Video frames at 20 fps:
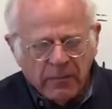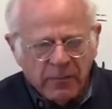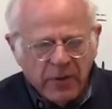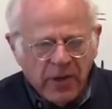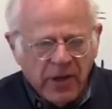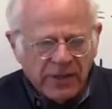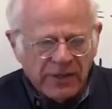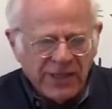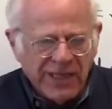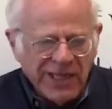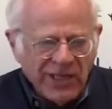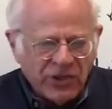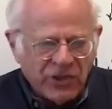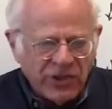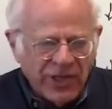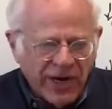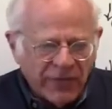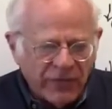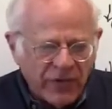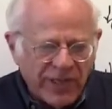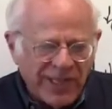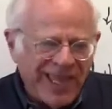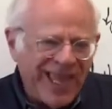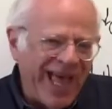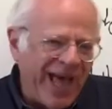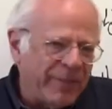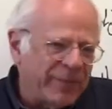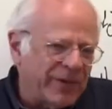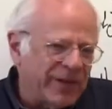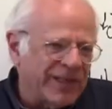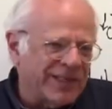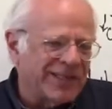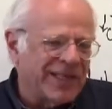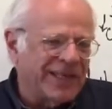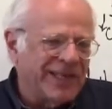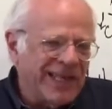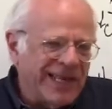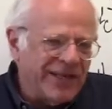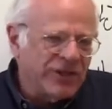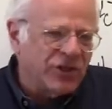Because each and every capitalist
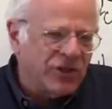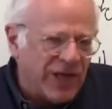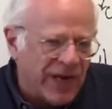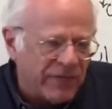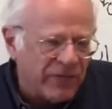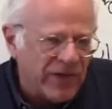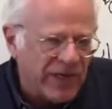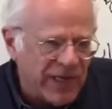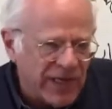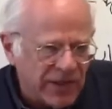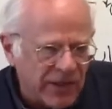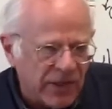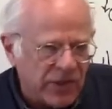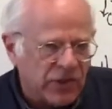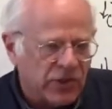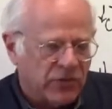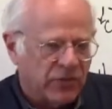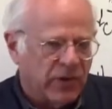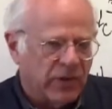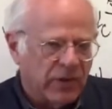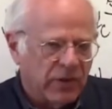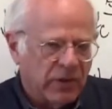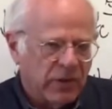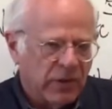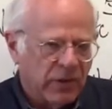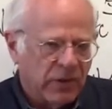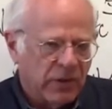and each and every industry